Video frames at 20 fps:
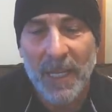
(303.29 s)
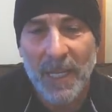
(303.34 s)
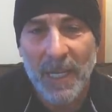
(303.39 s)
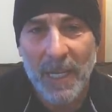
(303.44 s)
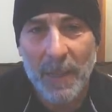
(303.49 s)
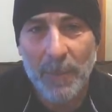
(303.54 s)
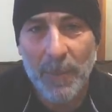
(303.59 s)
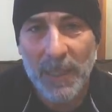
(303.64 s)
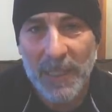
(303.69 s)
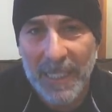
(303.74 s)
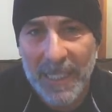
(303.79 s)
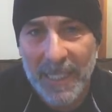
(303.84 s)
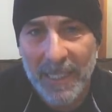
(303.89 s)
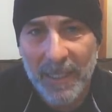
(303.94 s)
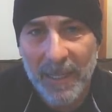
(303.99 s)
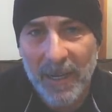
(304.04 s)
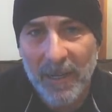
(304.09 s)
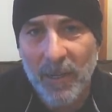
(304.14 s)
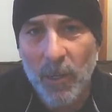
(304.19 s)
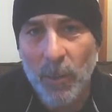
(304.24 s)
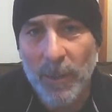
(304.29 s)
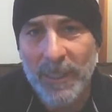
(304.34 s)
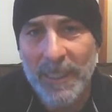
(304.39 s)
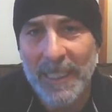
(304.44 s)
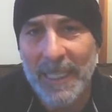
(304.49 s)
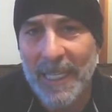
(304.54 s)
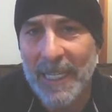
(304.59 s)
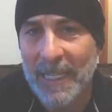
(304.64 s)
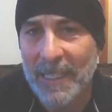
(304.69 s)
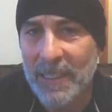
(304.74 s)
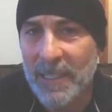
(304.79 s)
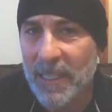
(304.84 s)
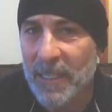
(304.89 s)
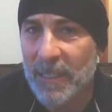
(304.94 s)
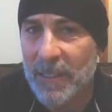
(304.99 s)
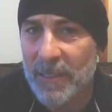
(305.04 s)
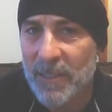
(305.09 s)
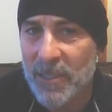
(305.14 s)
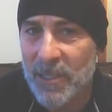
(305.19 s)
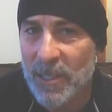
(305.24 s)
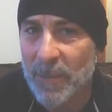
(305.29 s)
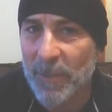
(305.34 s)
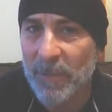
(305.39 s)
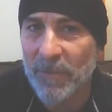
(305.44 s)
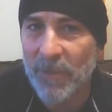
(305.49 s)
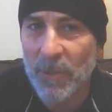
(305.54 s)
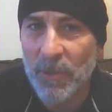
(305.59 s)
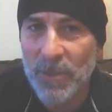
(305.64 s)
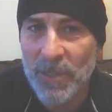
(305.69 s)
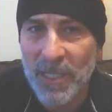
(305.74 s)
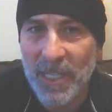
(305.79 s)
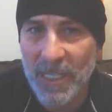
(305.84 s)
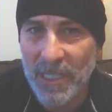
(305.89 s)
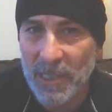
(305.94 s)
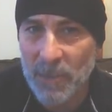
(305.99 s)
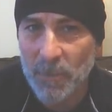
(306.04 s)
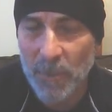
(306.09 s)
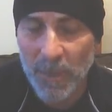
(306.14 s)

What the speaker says: And Malia and I are going to get into some of those things.